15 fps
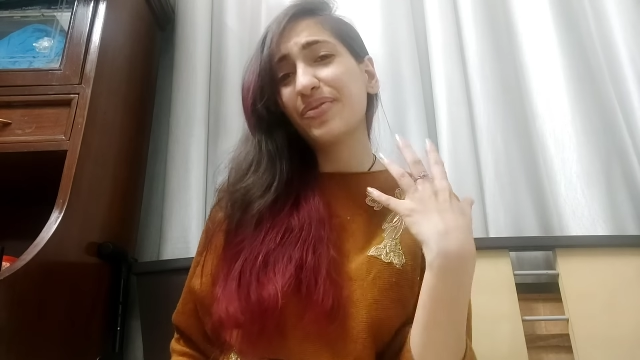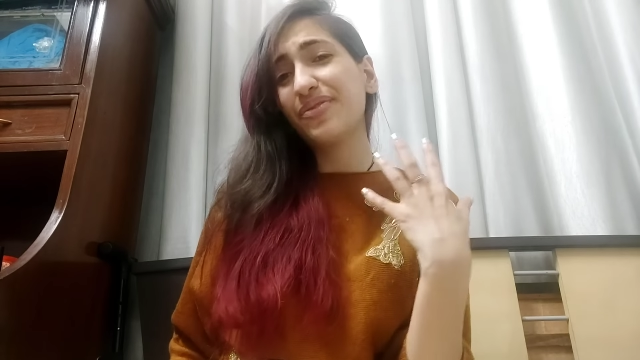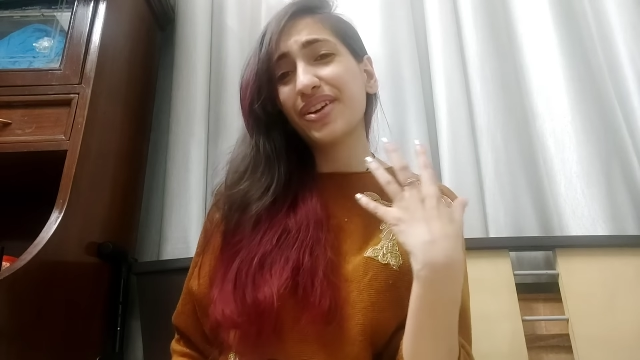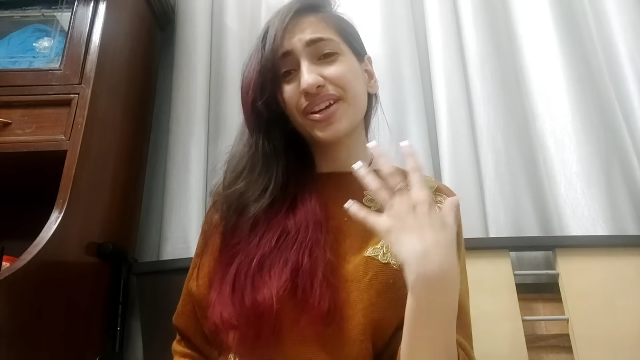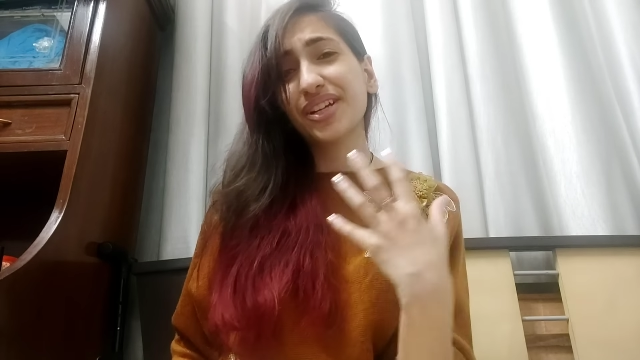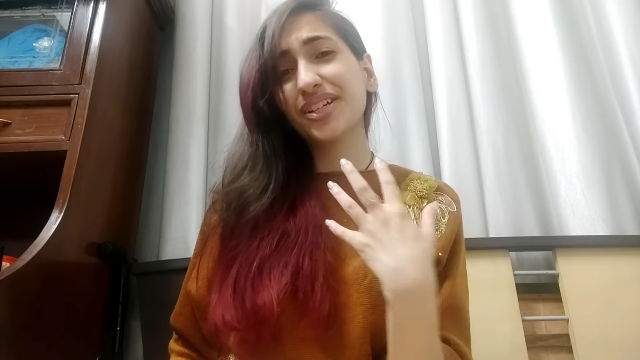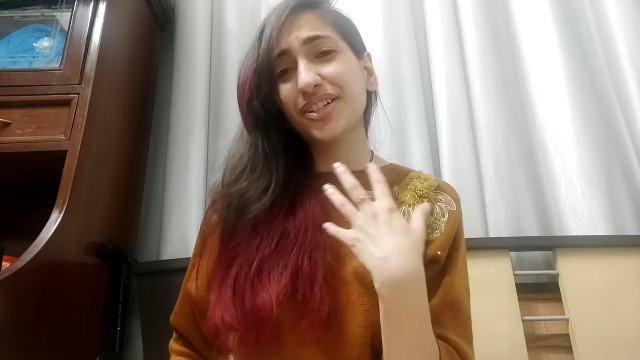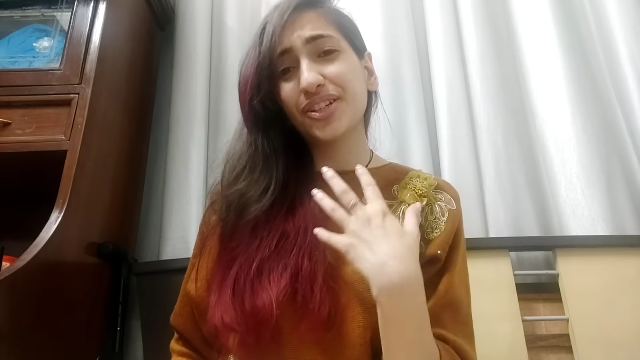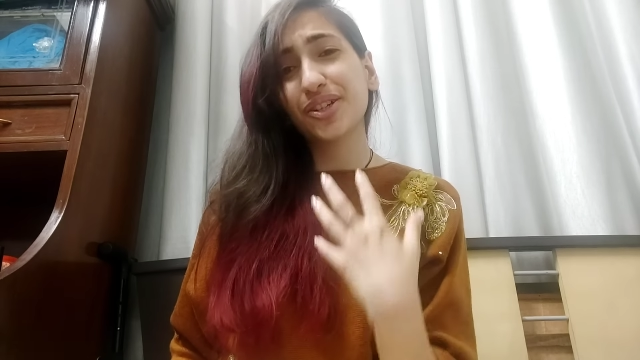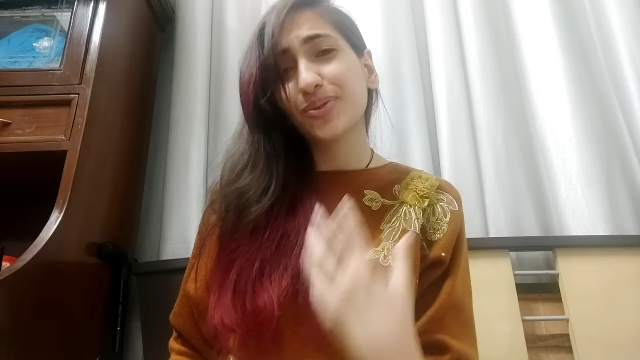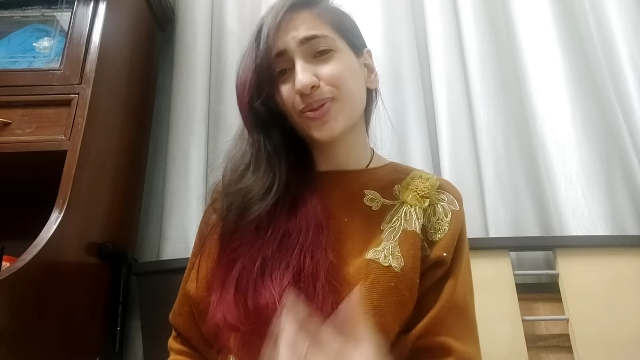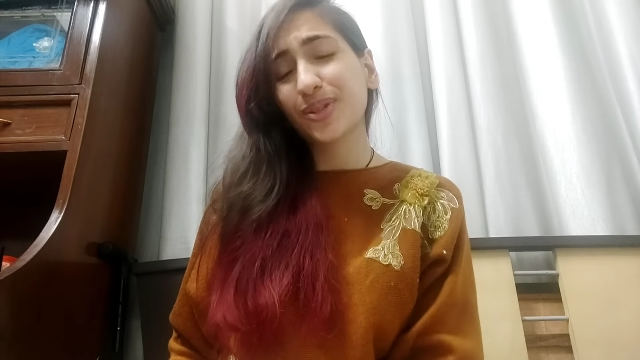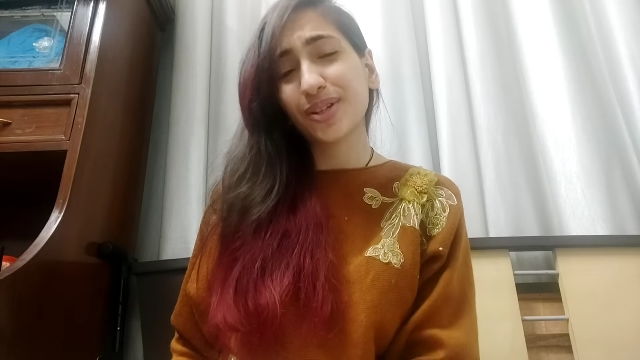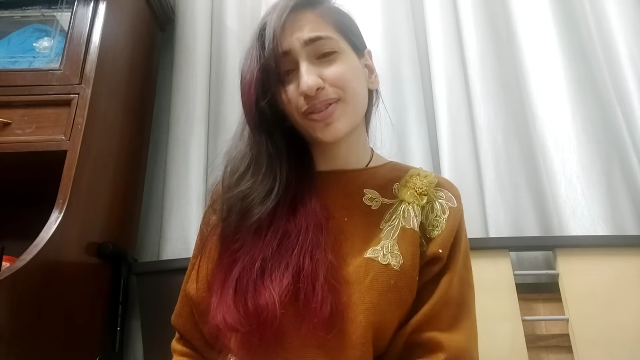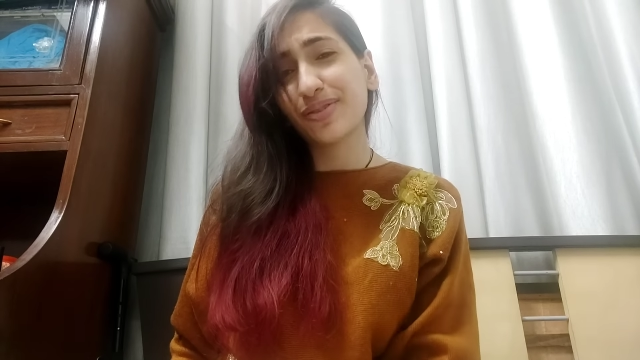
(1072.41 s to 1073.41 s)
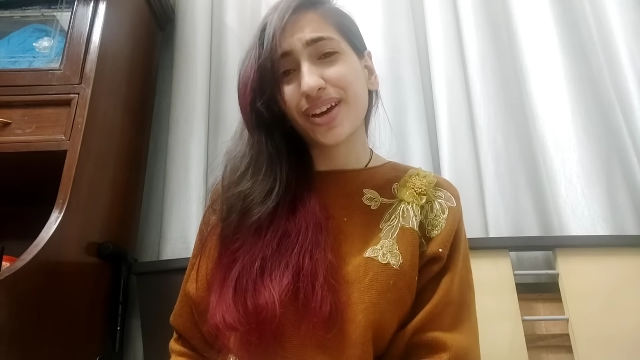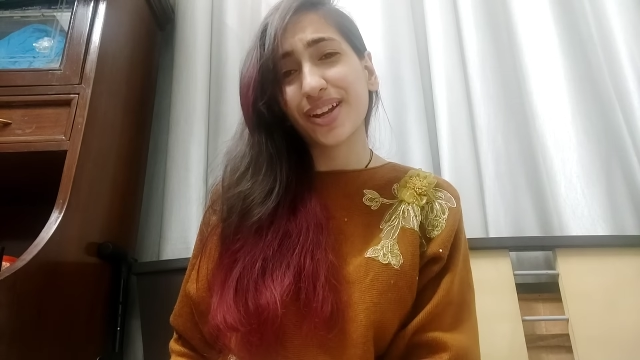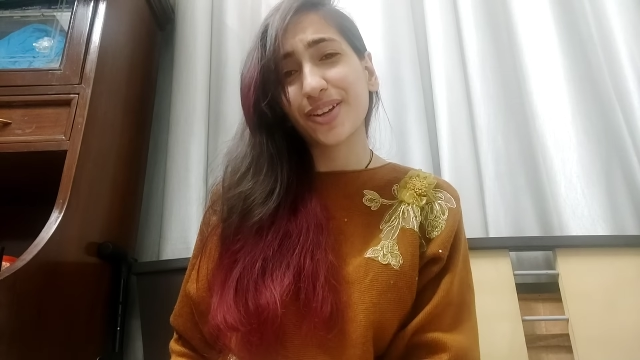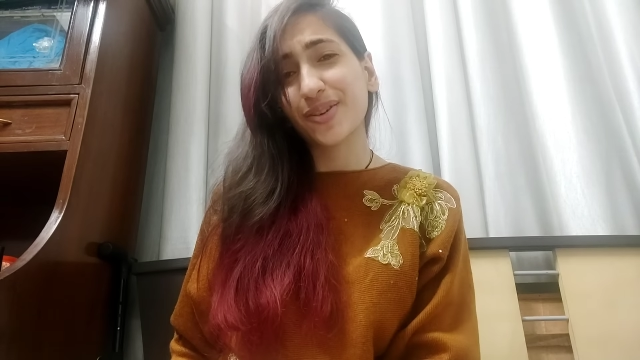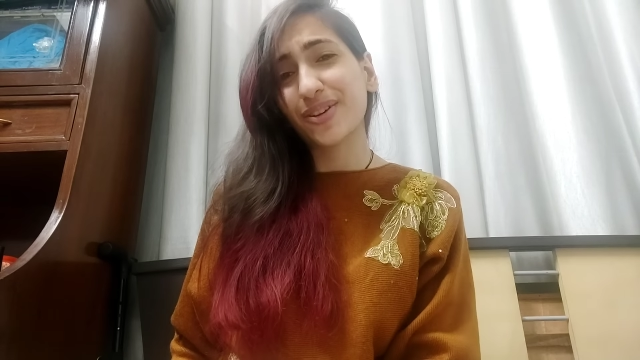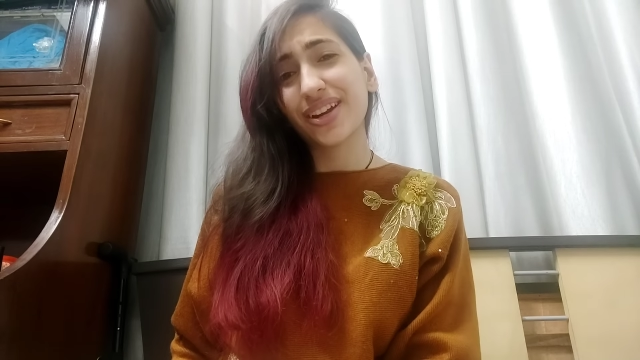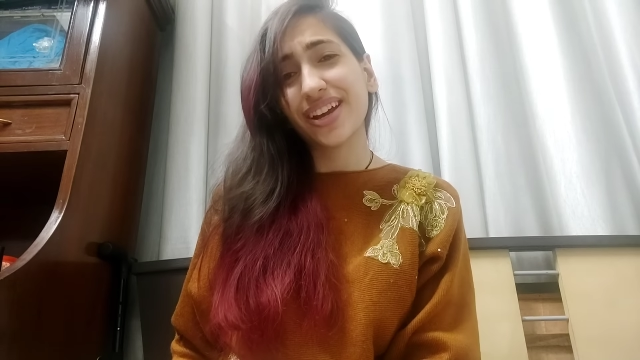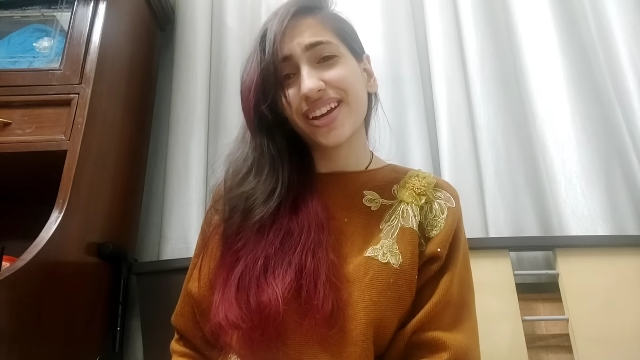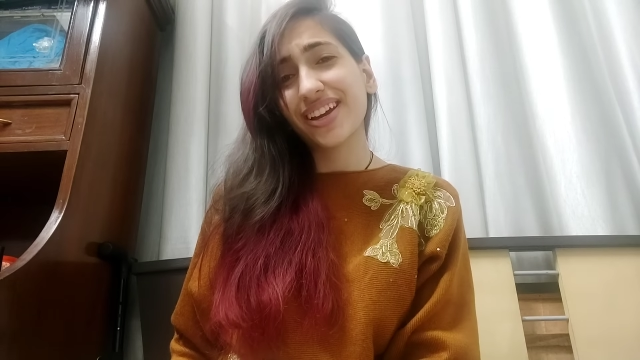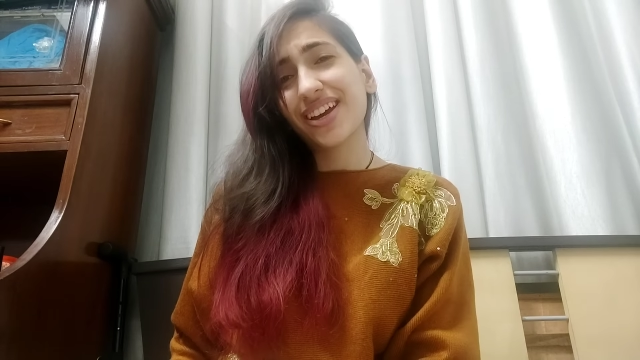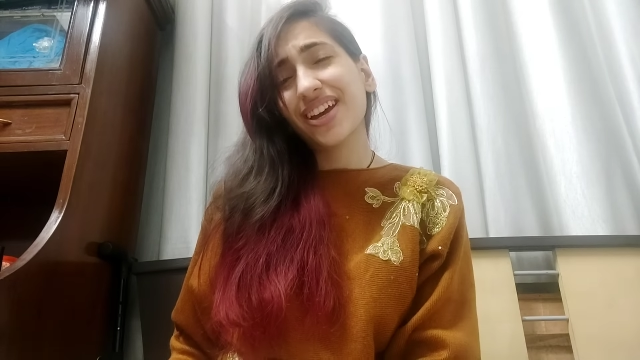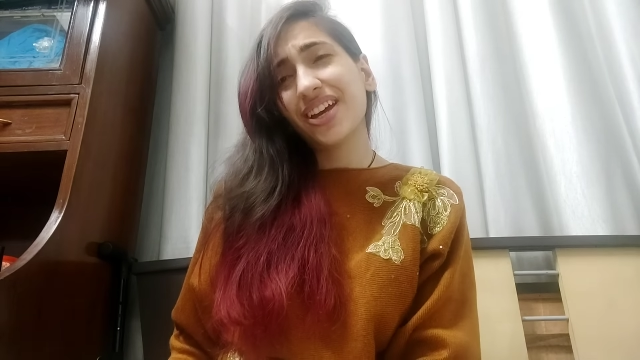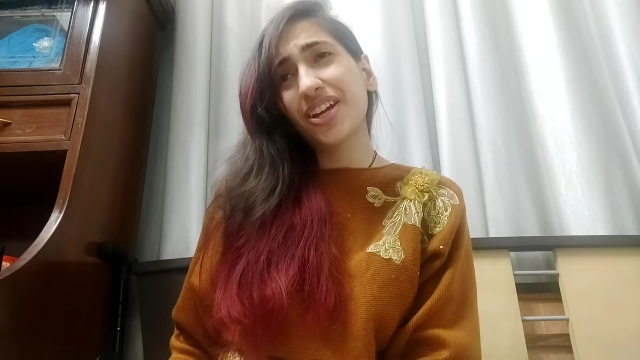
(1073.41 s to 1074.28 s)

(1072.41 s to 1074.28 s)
very intuitive and you're like